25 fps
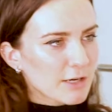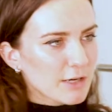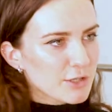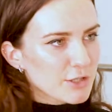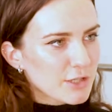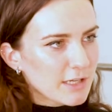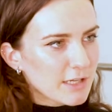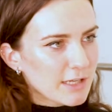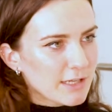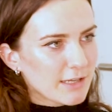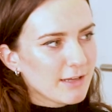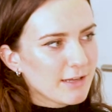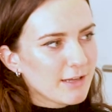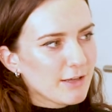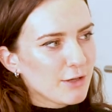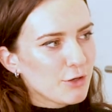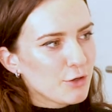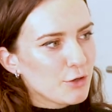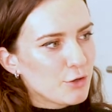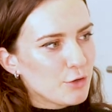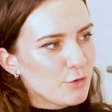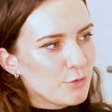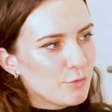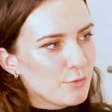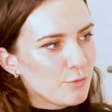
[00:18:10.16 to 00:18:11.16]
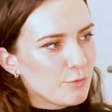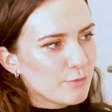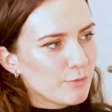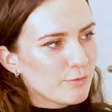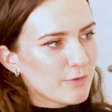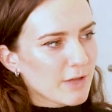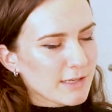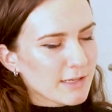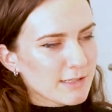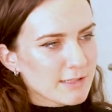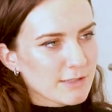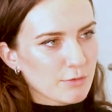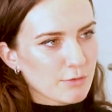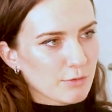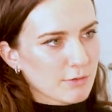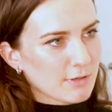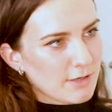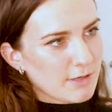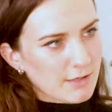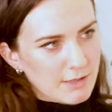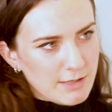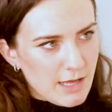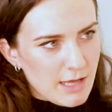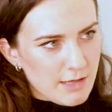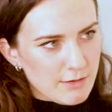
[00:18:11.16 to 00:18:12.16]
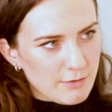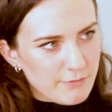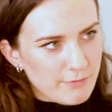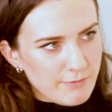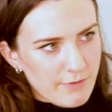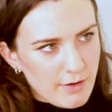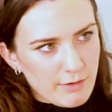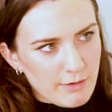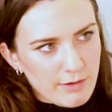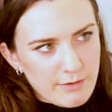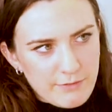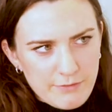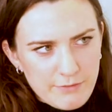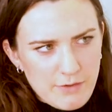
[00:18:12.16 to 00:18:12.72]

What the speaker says: actually, that's not going to get you very